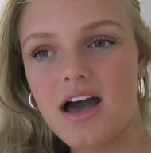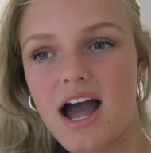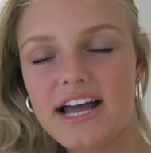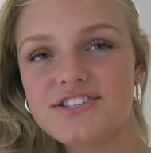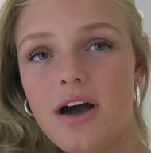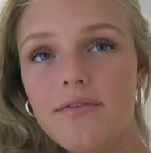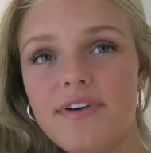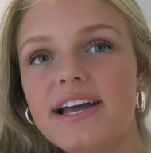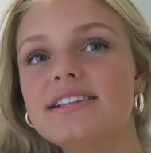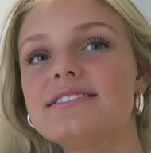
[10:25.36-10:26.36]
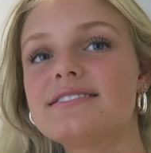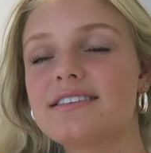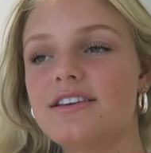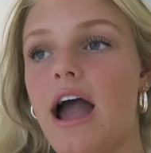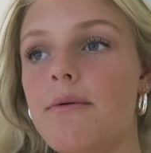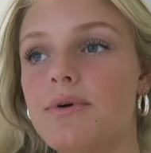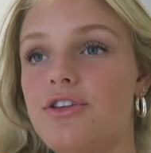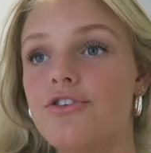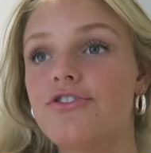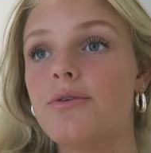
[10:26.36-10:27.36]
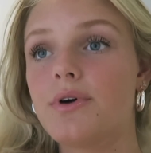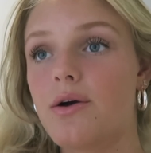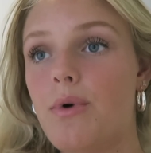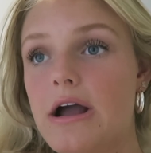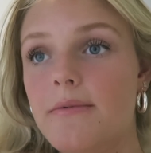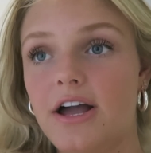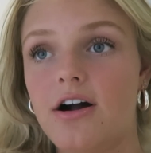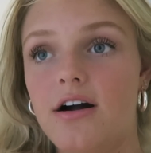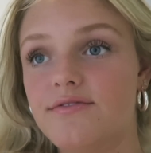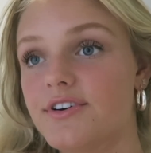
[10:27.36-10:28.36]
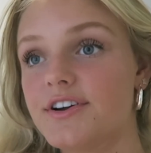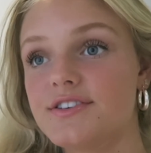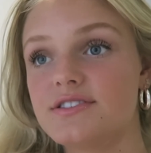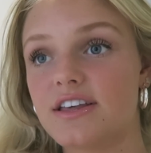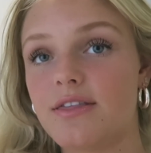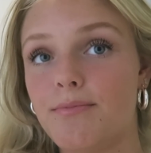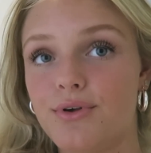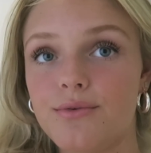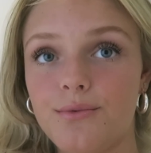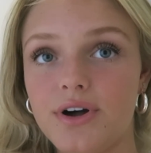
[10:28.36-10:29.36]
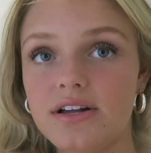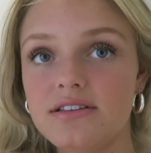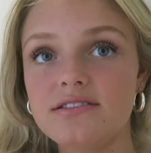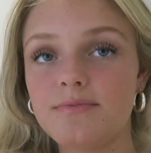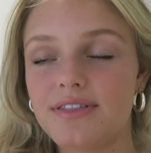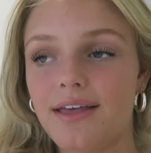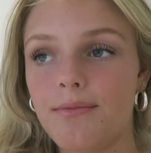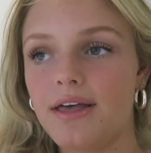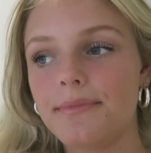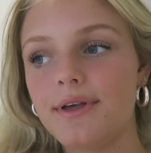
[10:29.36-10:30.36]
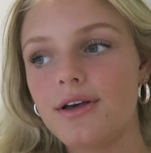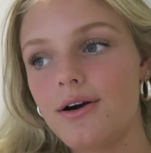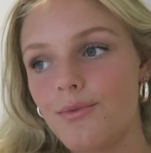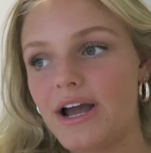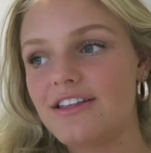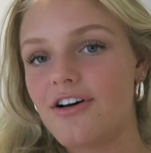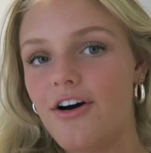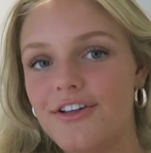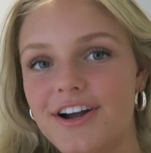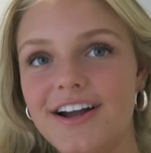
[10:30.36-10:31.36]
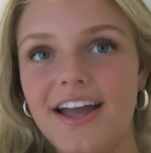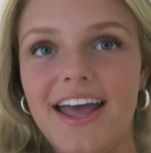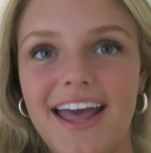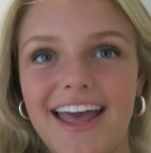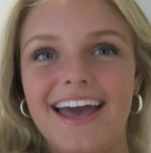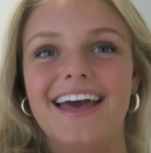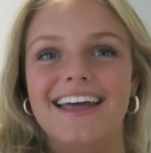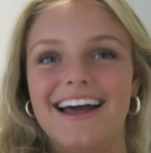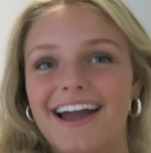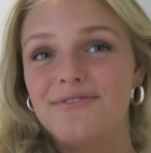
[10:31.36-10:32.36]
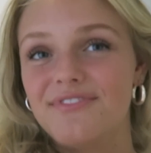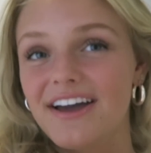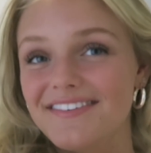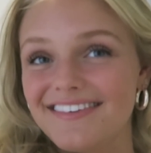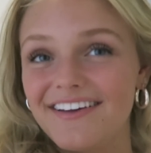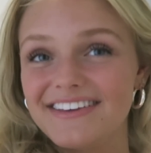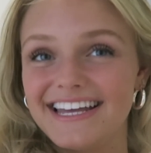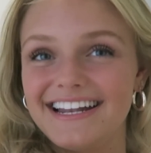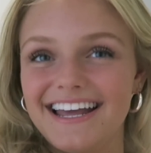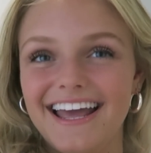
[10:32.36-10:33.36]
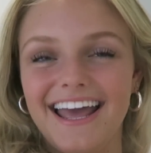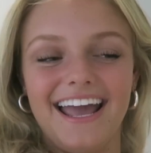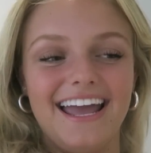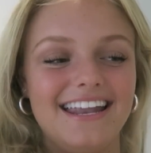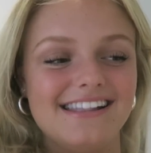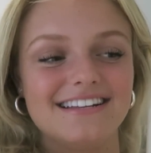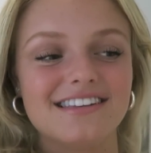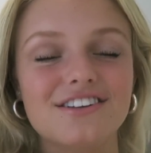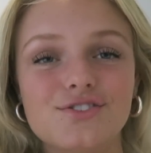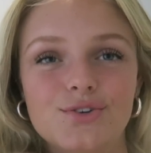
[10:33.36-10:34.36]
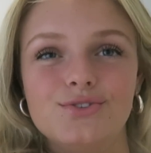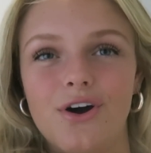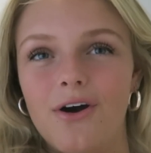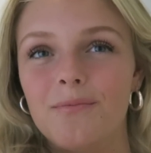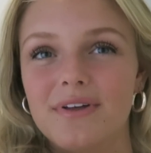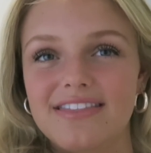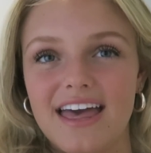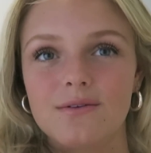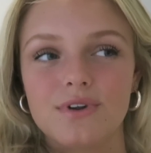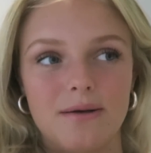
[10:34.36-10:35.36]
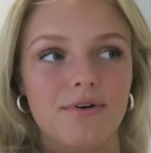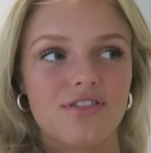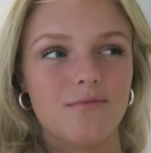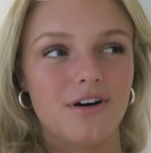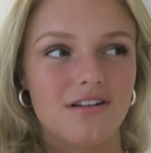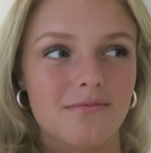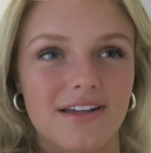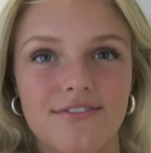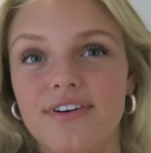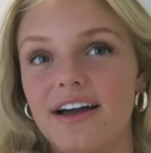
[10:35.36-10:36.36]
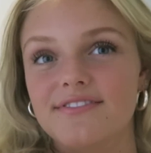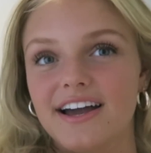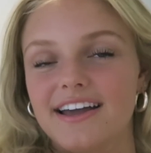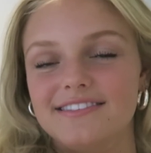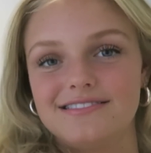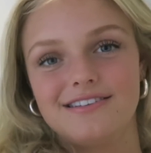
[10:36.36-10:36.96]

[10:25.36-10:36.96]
high top Vans. I would usually wanna wear my Converse, like the boot ones, but they make me way taller, and I'm 5'7", and that's not too tall, but then when I put them on, I'm like 5'9",